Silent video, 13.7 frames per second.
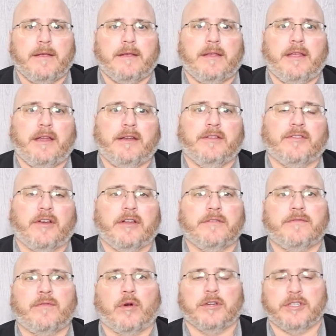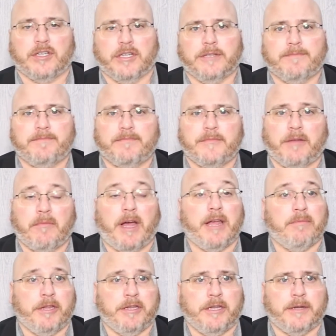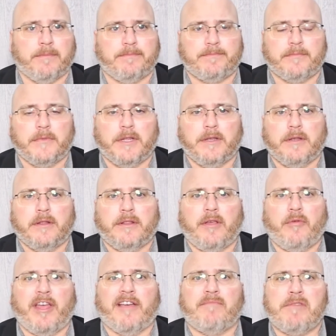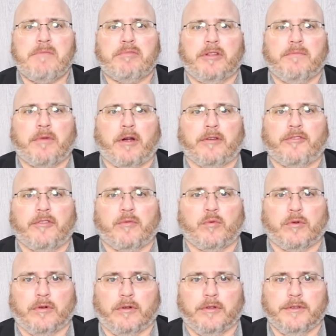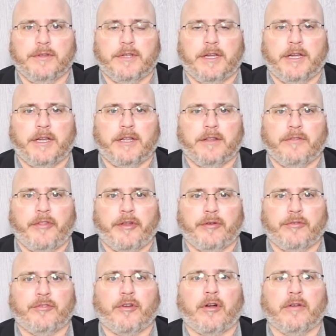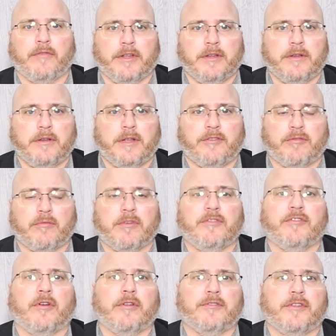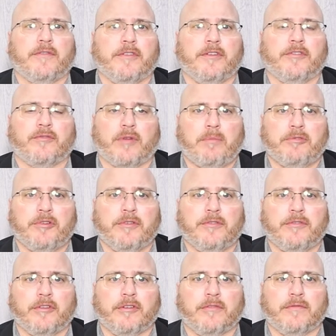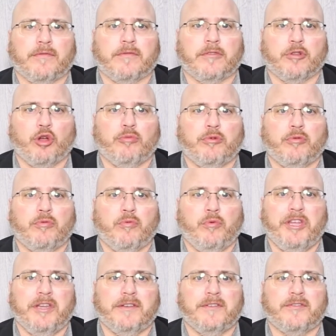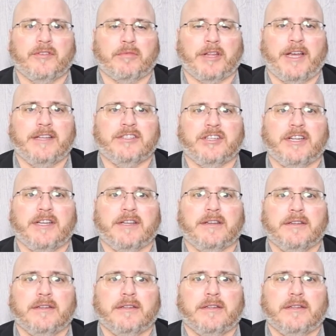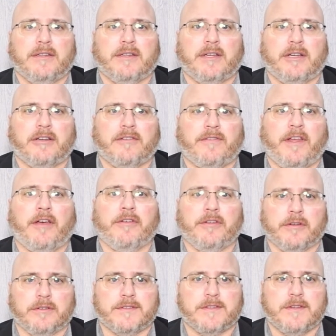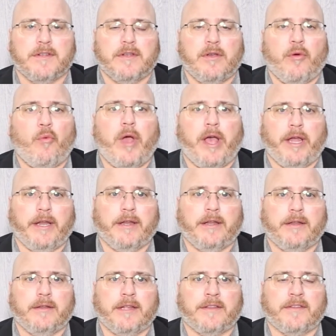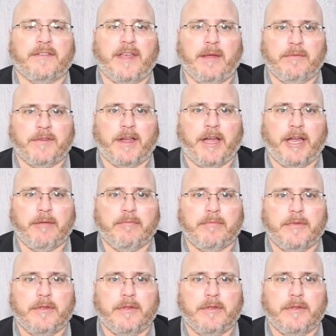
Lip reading: It is unfortunate, in my opinion, that we have people in parts of the world that are starving as a result of the disruptions of global wheat supply chain failures, when, at the same time,